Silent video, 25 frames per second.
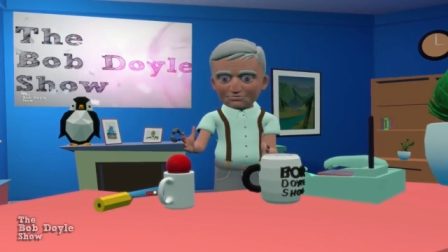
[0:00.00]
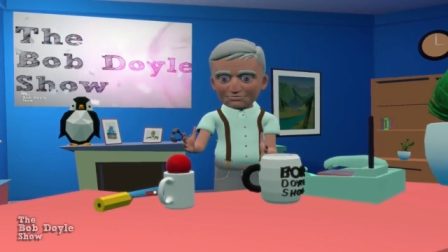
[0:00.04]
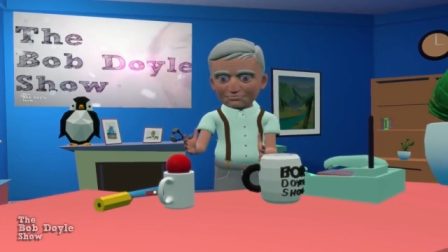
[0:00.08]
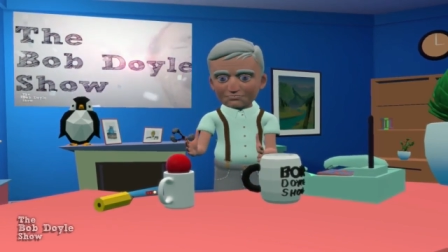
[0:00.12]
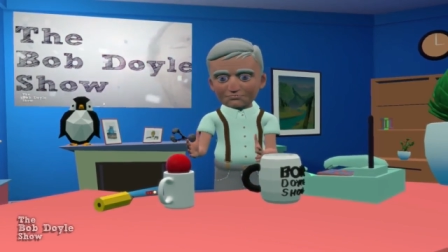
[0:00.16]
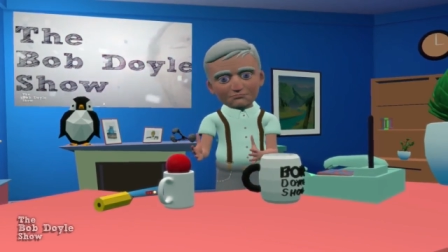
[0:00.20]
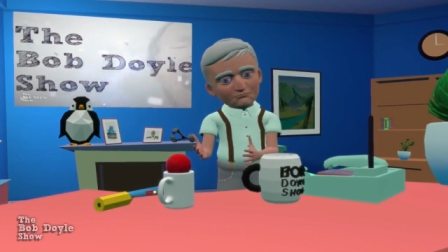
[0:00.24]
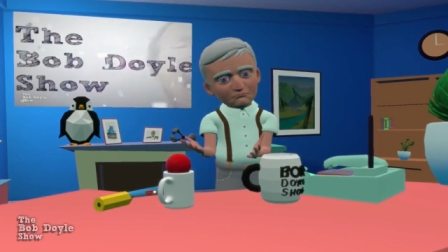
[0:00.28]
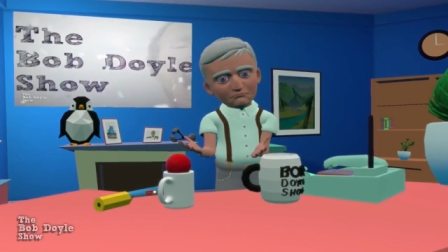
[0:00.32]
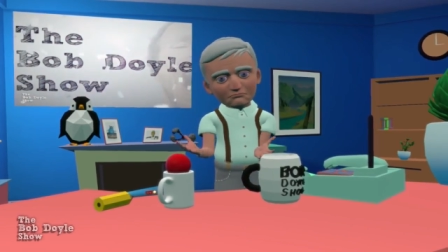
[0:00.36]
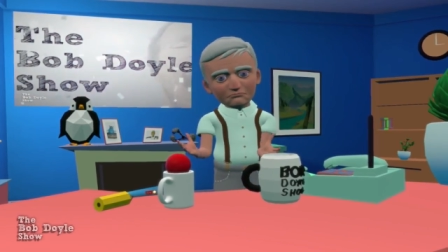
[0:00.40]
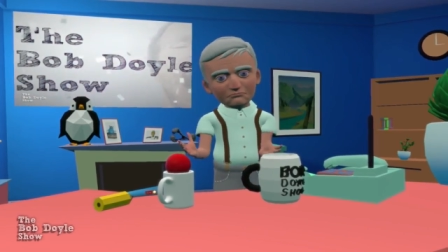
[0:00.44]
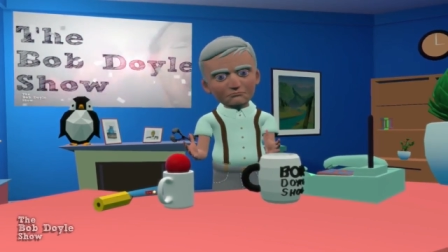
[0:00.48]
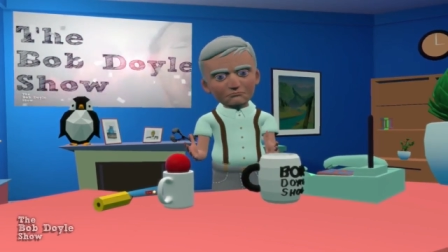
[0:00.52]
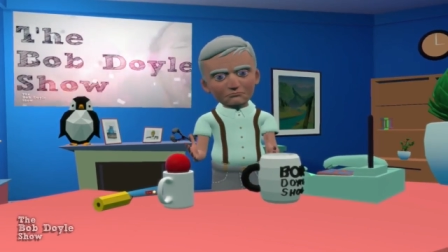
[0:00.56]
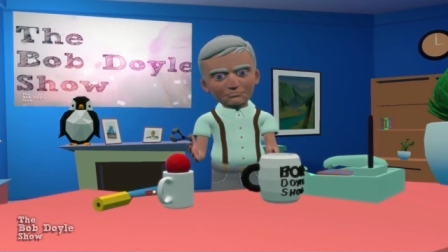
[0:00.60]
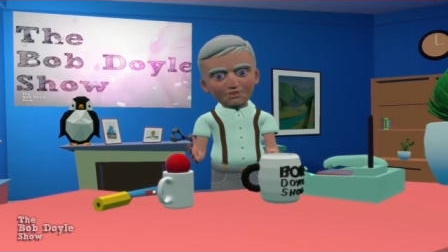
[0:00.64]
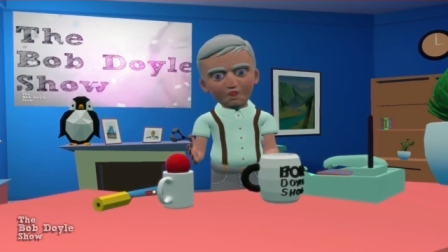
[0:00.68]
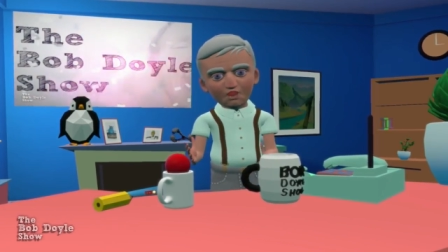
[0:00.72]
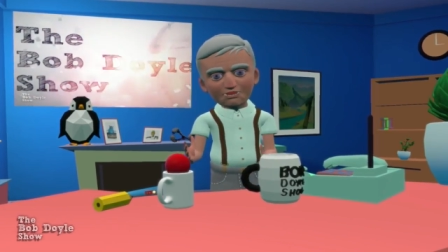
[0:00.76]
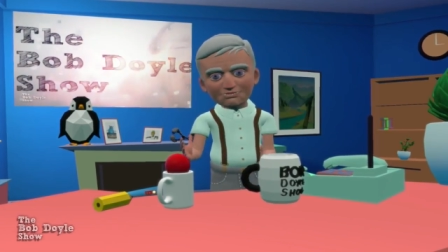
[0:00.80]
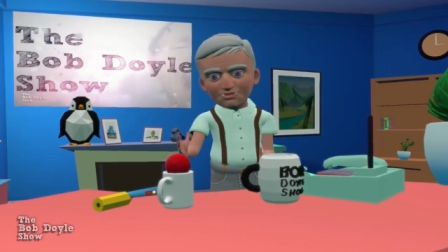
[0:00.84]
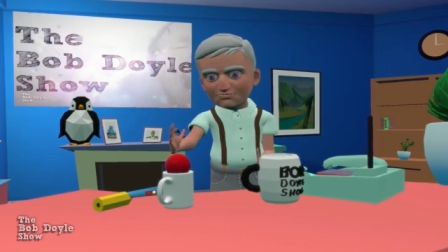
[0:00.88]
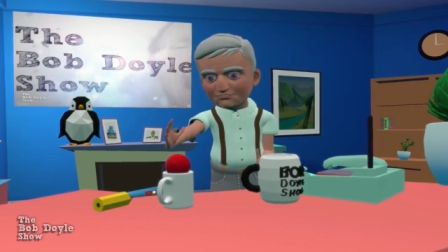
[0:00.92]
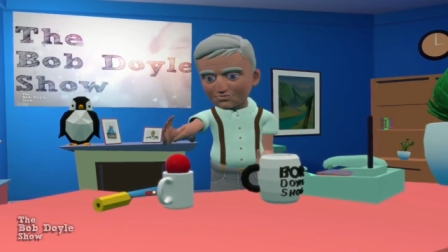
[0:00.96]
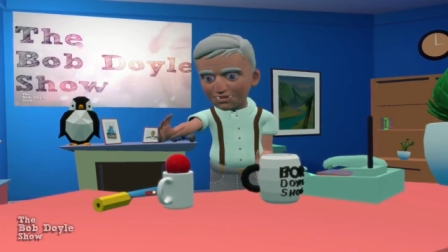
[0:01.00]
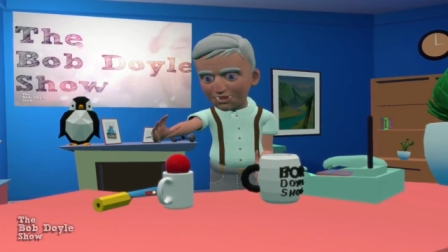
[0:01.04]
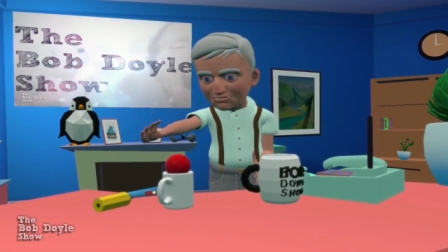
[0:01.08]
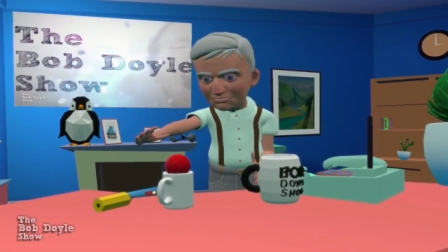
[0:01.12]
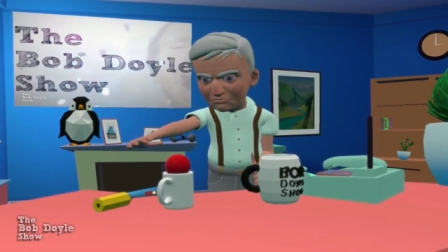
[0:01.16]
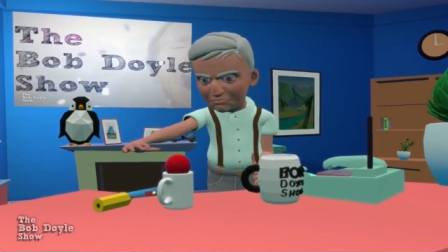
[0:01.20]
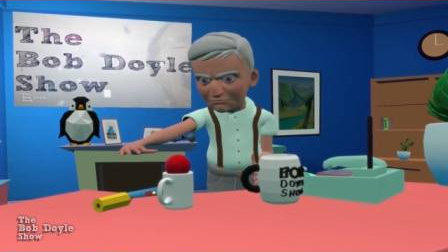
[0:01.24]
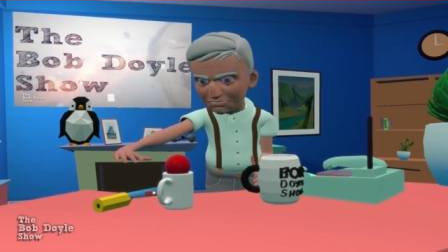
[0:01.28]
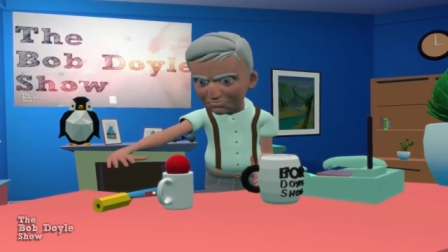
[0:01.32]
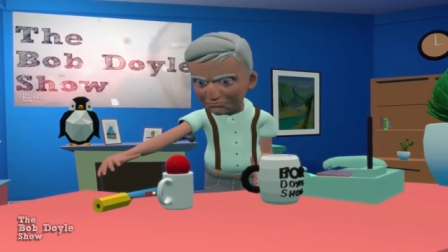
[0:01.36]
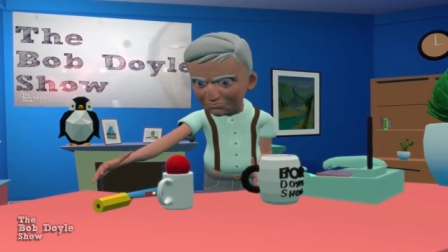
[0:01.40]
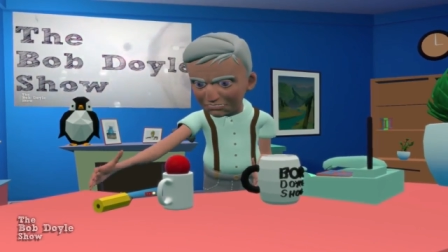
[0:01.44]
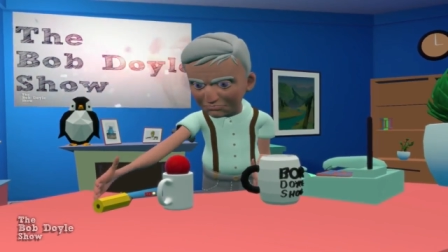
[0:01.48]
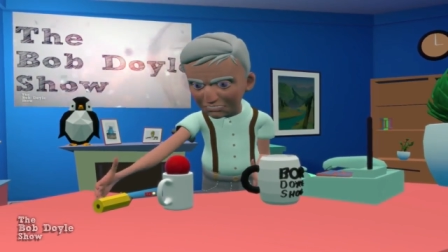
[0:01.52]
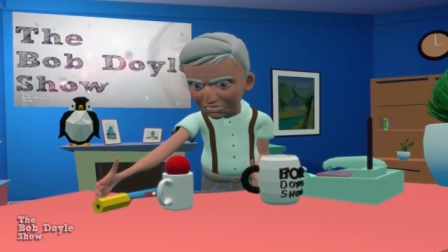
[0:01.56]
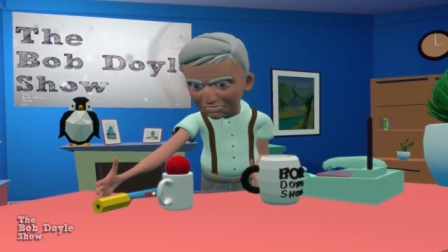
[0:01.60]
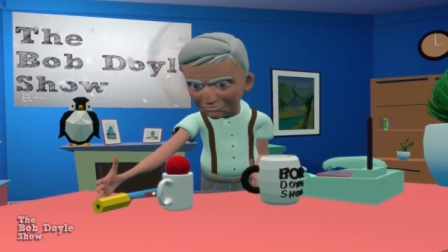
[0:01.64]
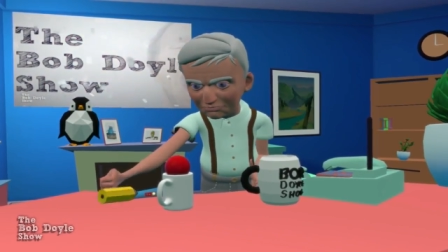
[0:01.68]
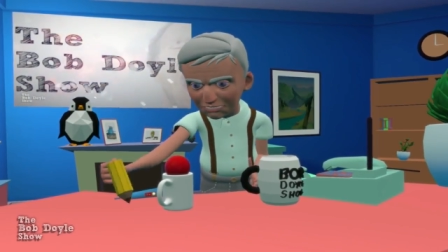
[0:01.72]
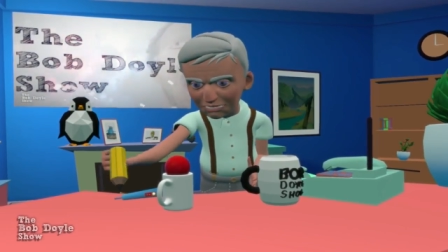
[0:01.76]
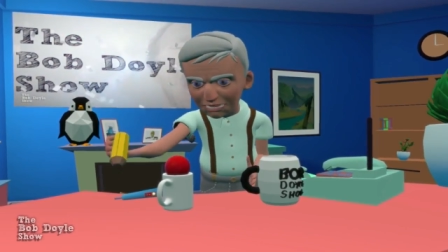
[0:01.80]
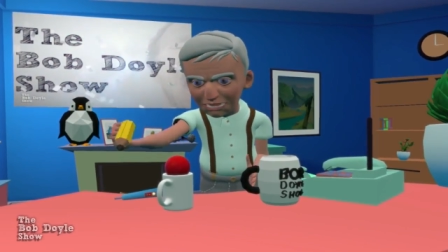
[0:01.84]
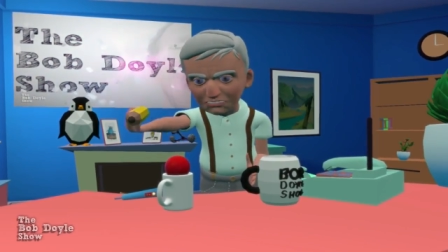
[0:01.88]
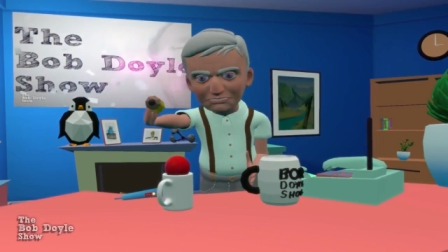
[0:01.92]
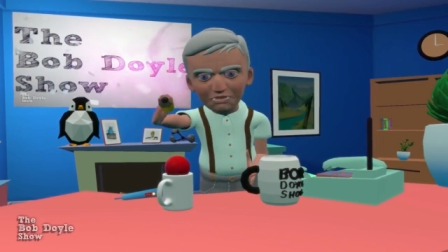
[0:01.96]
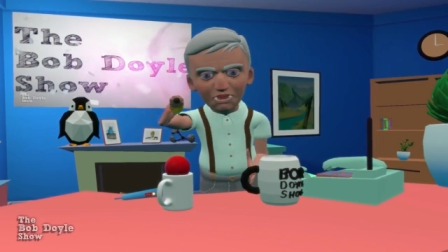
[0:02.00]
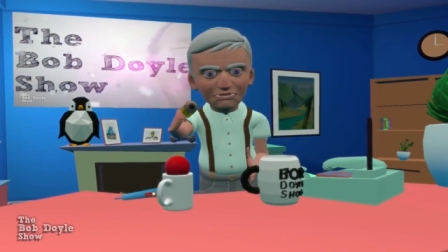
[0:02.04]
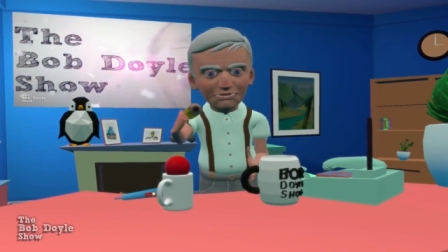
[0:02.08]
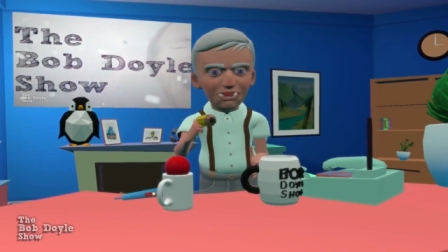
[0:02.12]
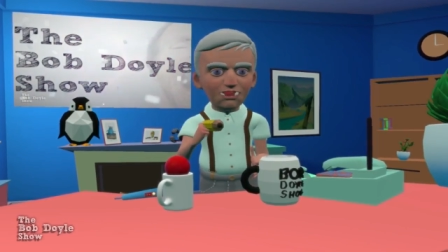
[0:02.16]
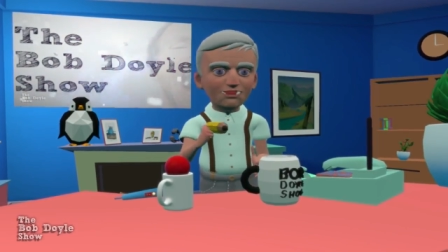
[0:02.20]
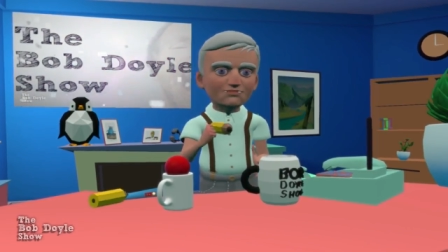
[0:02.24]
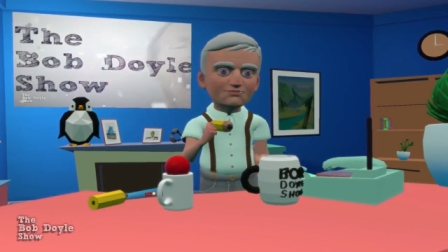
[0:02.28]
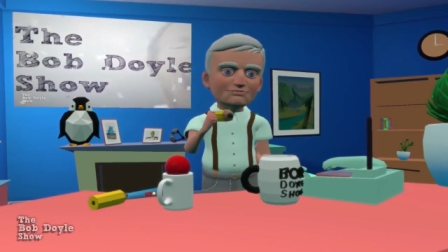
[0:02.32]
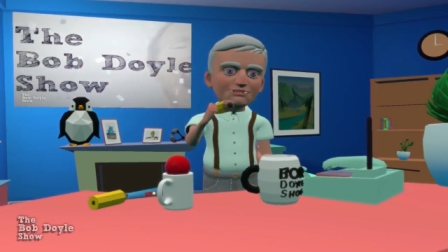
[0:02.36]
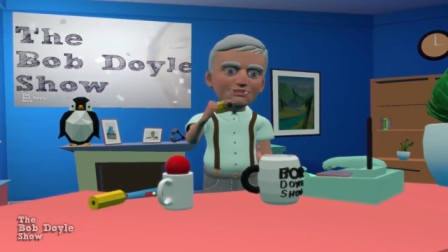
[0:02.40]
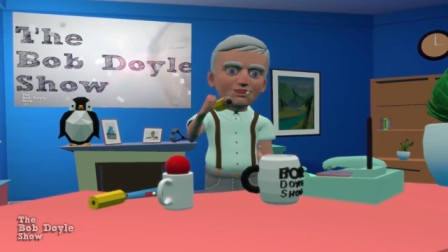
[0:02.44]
you cannot even understand what I'm saying.